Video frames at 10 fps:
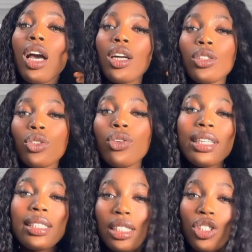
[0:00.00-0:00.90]

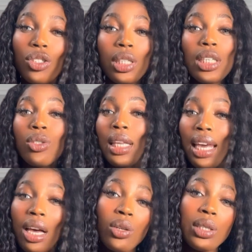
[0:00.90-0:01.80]
transition into the
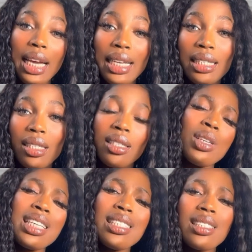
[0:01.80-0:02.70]
healthcare system. You
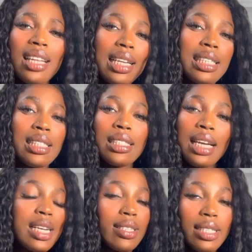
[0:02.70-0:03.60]
can start as an
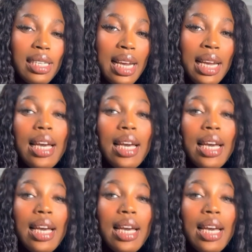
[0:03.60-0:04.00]
HCA.